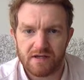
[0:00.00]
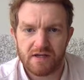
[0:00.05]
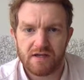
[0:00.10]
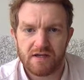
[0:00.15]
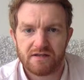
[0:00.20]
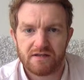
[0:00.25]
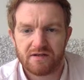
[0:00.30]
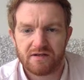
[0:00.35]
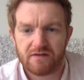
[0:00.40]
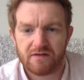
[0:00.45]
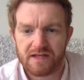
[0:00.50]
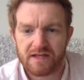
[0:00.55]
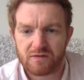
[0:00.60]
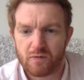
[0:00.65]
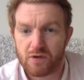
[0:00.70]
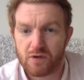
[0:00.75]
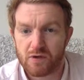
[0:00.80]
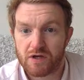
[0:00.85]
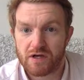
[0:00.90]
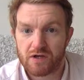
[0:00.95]
So that's
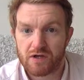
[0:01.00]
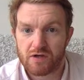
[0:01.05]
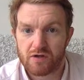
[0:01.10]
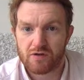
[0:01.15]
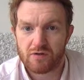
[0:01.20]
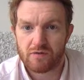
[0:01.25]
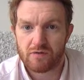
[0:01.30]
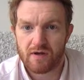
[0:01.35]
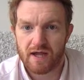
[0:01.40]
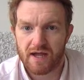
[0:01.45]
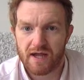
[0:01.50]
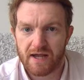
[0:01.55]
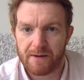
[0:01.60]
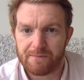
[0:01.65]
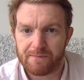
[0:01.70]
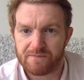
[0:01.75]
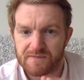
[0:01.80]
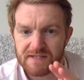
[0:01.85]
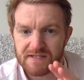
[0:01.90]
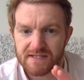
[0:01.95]
what you're going to
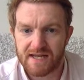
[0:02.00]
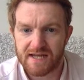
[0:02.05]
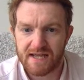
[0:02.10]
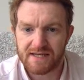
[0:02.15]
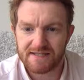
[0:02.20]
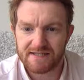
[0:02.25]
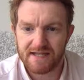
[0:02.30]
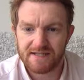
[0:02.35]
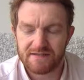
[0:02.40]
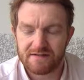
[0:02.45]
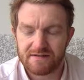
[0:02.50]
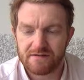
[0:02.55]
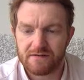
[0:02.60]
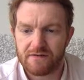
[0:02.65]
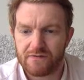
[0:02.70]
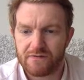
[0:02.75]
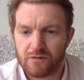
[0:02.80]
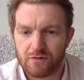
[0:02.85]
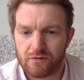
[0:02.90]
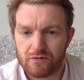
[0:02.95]
do today's lesson.
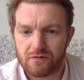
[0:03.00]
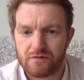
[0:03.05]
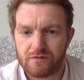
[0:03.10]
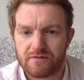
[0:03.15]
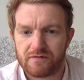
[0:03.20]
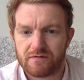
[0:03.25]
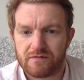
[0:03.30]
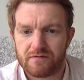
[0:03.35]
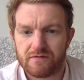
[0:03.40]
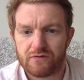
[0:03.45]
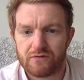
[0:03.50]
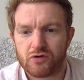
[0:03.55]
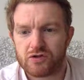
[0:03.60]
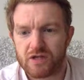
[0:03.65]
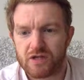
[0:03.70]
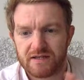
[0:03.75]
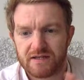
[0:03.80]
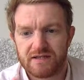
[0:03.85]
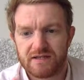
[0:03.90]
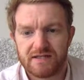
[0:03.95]
If you
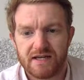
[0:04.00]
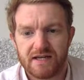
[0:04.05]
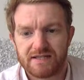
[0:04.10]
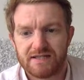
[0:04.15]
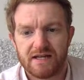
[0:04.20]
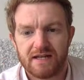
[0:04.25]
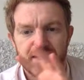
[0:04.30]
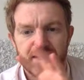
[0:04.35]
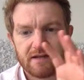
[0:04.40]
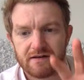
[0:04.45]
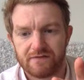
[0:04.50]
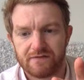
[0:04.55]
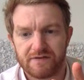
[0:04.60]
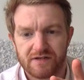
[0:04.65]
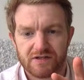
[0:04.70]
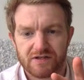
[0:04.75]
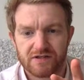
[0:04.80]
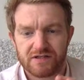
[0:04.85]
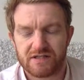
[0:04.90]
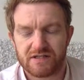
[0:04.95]
started yesterday, you're going to
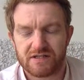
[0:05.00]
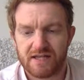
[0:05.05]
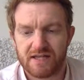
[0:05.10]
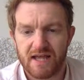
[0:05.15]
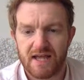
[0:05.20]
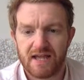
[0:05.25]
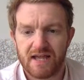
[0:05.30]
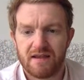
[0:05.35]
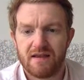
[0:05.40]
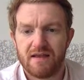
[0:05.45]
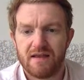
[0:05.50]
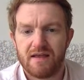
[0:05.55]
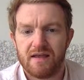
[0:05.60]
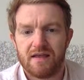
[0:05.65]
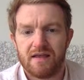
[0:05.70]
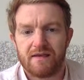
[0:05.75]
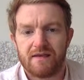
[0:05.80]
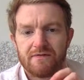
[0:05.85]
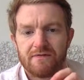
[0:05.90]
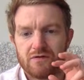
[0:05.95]
finish it today.
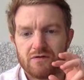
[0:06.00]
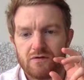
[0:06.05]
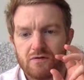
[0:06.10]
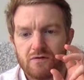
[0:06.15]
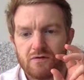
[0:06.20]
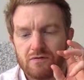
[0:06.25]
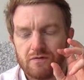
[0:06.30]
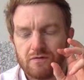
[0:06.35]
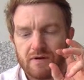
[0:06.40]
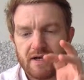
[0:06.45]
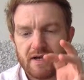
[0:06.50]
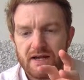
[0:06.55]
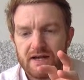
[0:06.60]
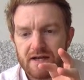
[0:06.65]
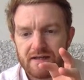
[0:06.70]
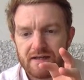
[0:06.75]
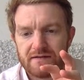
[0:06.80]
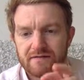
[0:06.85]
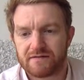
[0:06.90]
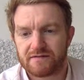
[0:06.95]
If you
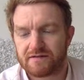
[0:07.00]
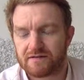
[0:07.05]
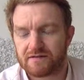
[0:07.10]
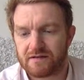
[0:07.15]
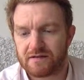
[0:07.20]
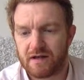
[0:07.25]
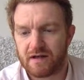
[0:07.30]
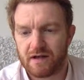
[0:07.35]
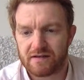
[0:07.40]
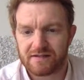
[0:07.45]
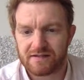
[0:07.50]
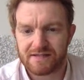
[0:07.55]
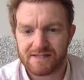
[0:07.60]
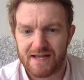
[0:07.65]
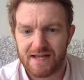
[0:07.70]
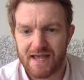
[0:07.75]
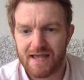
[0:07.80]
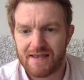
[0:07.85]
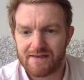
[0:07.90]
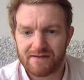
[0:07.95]
start
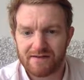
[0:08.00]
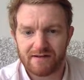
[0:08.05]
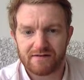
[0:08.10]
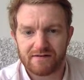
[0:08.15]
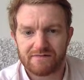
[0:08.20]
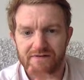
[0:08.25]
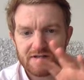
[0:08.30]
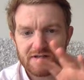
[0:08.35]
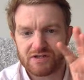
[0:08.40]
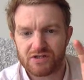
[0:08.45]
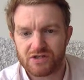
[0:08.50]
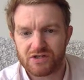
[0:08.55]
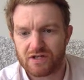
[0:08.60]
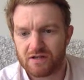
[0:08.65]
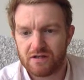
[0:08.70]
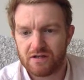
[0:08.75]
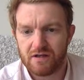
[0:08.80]
today, you're going to finish it